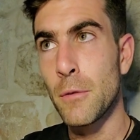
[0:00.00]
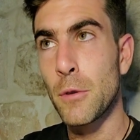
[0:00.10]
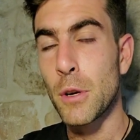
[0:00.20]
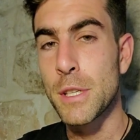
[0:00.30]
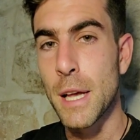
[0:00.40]

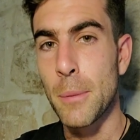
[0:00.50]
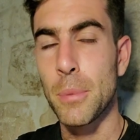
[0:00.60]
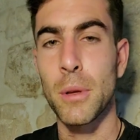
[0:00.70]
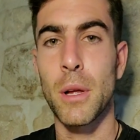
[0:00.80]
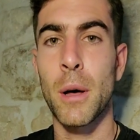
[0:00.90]
for
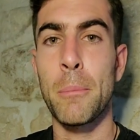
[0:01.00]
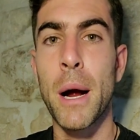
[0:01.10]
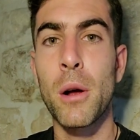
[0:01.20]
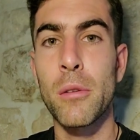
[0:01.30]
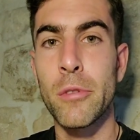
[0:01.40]
example, a
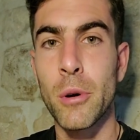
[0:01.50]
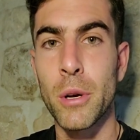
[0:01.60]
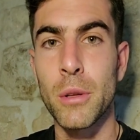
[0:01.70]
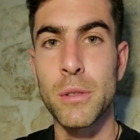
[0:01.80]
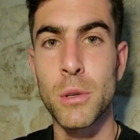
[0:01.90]
barrel of
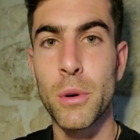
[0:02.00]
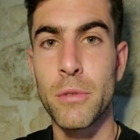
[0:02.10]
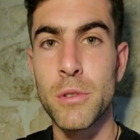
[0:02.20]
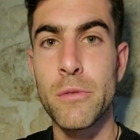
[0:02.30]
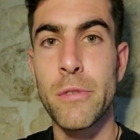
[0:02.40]
oil is
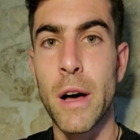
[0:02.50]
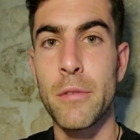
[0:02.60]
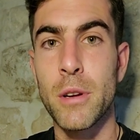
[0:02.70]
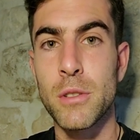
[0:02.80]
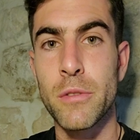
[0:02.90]
equivalent to 5
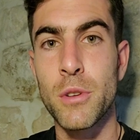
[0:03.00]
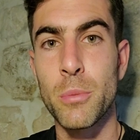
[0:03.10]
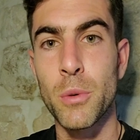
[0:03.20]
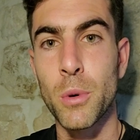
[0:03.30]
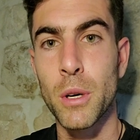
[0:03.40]
years of
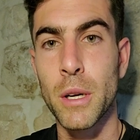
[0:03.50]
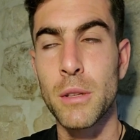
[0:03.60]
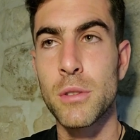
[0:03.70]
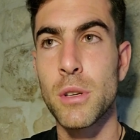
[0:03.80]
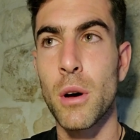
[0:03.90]
human work.
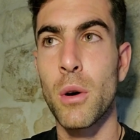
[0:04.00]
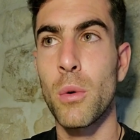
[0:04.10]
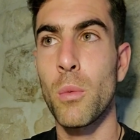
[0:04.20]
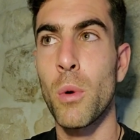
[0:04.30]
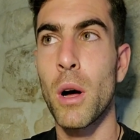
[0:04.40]
And
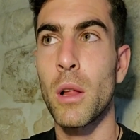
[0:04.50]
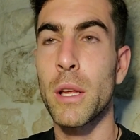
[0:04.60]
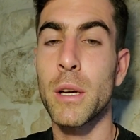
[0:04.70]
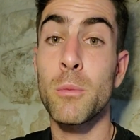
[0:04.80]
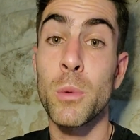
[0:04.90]
so while
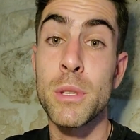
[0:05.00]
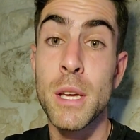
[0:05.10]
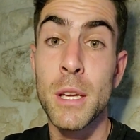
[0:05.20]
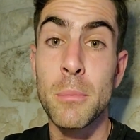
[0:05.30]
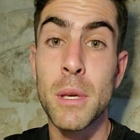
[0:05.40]
it would
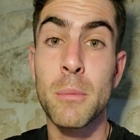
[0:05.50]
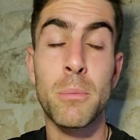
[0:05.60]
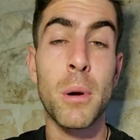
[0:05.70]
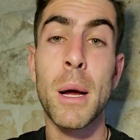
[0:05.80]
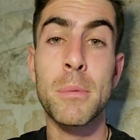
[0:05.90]
take me
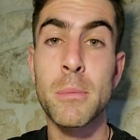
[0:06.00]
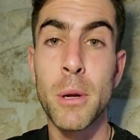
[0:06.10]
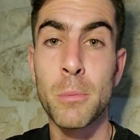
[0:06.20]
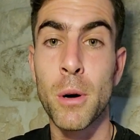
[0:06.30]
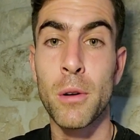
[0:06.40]
perhaps a
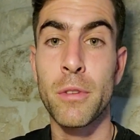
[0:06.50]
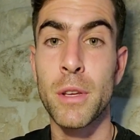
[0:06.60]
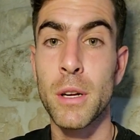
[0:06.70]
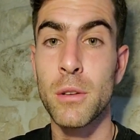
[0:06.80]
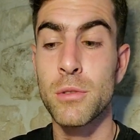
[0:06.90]
better part of a
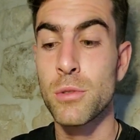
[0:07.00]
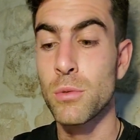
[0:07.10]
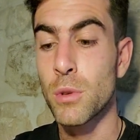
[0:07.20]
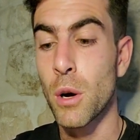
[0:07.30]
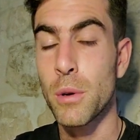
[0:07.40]
year
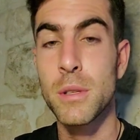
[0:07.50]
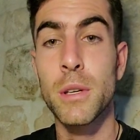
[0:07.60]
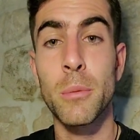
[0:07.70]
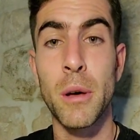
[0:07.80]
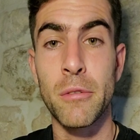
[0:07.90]
to go and
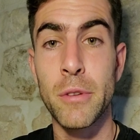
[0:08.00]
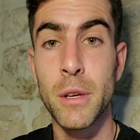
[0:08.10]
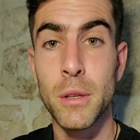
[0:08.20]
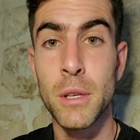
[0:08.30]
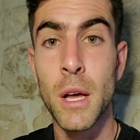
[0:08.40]
till my
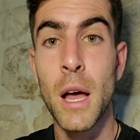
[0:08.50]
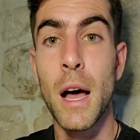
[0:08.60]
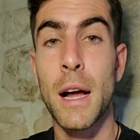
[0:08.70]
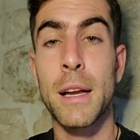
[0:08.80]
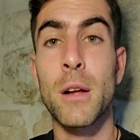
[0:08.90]
field,
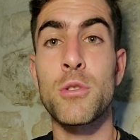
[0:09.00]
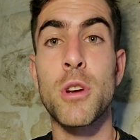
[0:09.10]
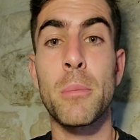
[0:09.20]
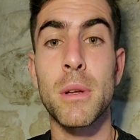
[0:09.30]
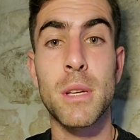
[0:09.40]
I can now
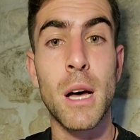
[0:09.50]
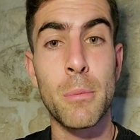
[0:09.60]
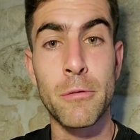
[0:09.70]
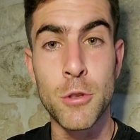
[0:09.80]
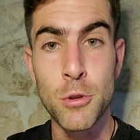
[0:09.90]
jump on
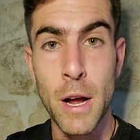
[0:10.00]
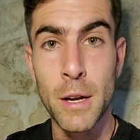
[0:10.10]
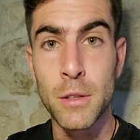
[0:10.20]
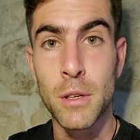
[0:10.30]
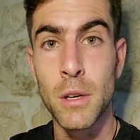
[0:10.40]
top of a
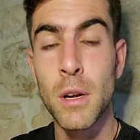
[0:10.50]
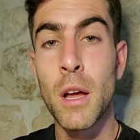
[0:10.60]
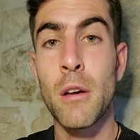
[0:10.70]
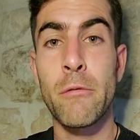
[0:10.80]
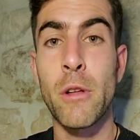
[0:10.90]
tractor,
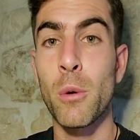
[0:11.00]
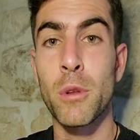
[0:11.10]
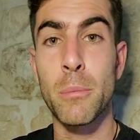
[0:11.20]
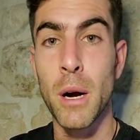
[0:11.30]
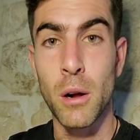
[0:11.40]
fill it
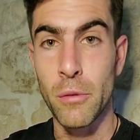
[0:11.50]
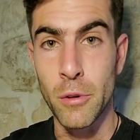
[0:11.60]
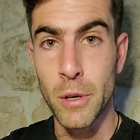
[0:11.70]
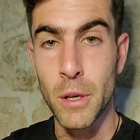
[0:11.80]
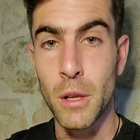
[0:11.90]
with a barrel of
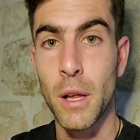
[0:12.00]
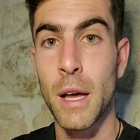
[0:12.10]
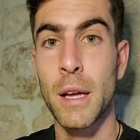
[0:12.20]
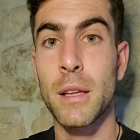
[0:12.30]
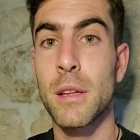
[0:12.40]
oil,
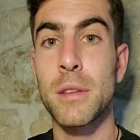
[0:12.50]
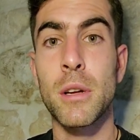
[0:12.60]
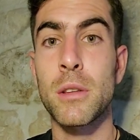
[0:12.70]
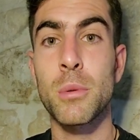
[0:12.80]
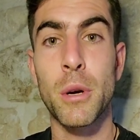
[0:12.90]
and get that
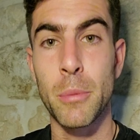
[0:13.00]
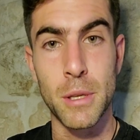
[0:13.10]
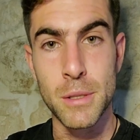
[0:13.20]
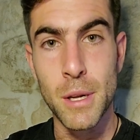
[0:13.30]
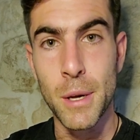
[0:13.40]
done in 20
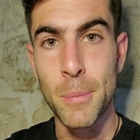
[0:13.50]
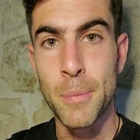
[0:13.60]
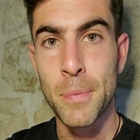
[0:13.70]
minutes time.